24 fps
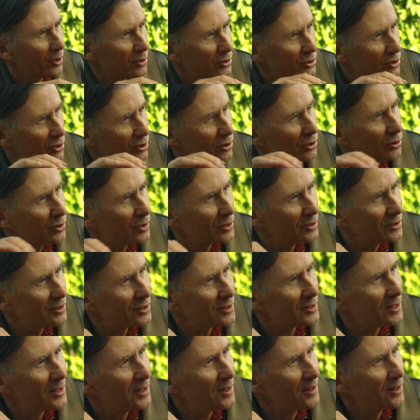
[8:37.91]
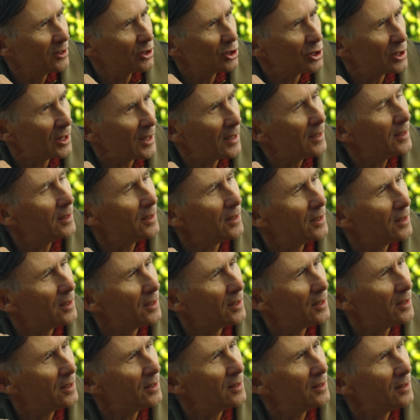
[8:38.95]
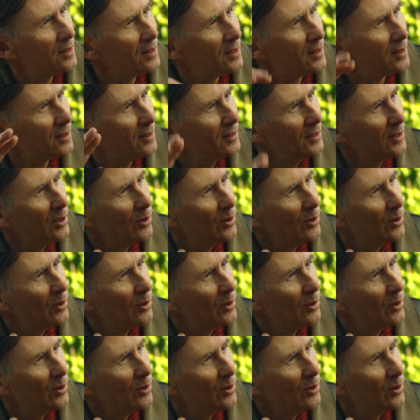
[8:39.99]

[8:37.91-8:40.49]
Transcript: so you can see the shading in there